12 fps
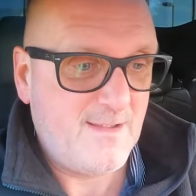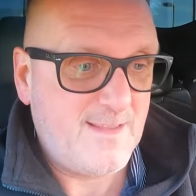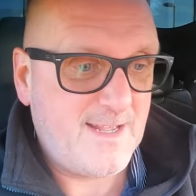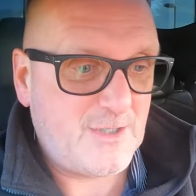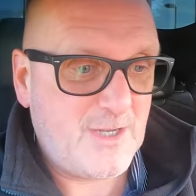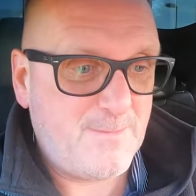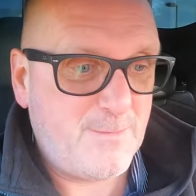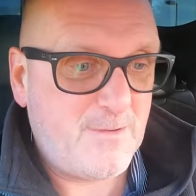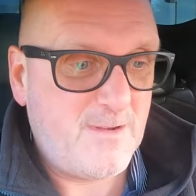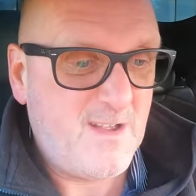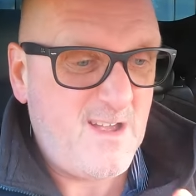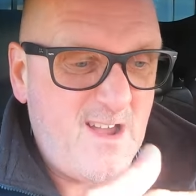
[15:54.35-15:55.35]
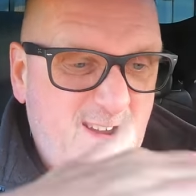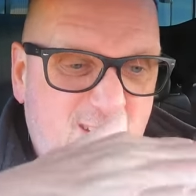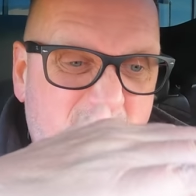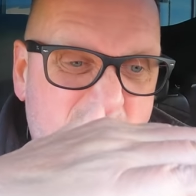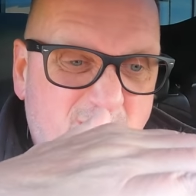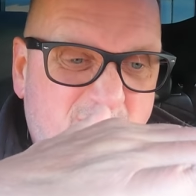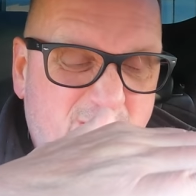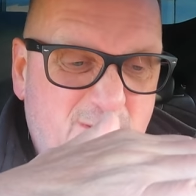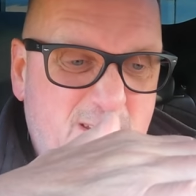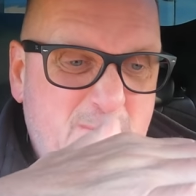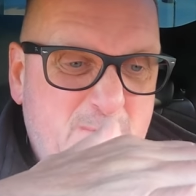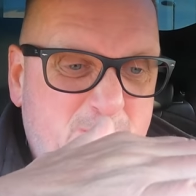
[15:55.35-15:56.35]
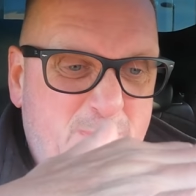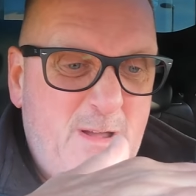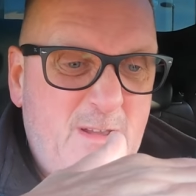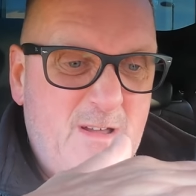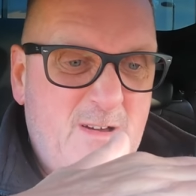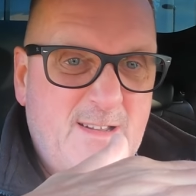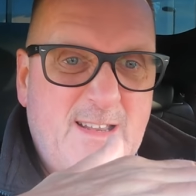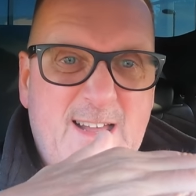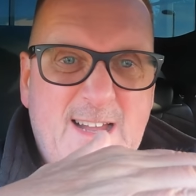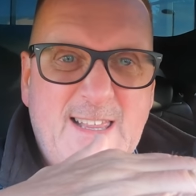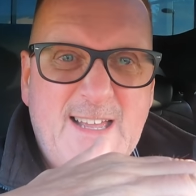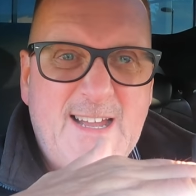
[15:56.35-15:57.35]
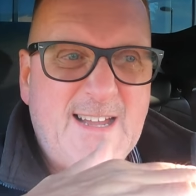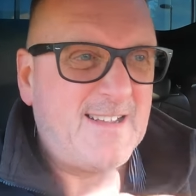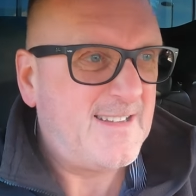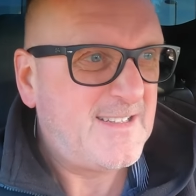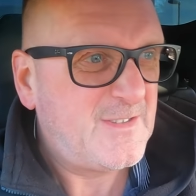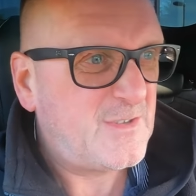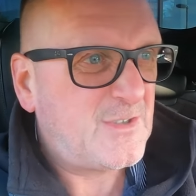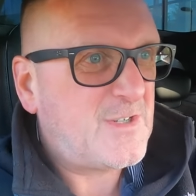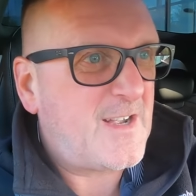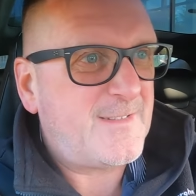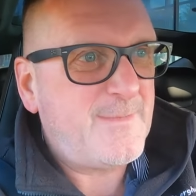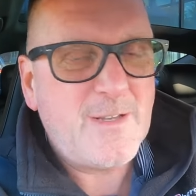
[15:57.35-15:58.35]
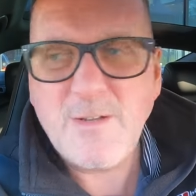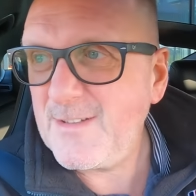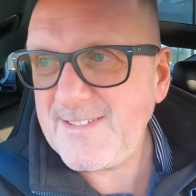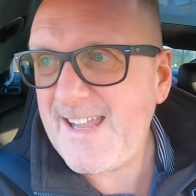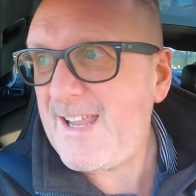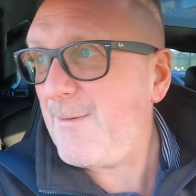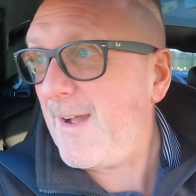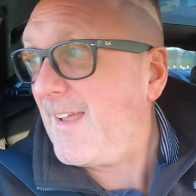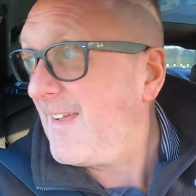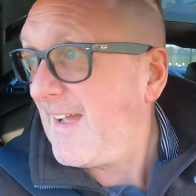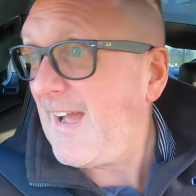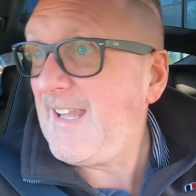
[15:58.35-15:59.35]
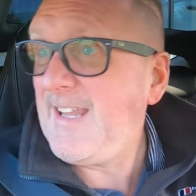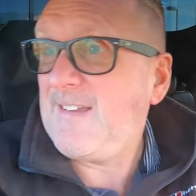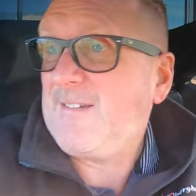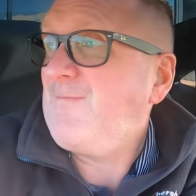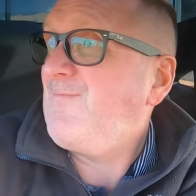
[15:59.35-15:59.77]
they actually put a concrete bollard like that. Just drives me nuts. Anyway, I need a...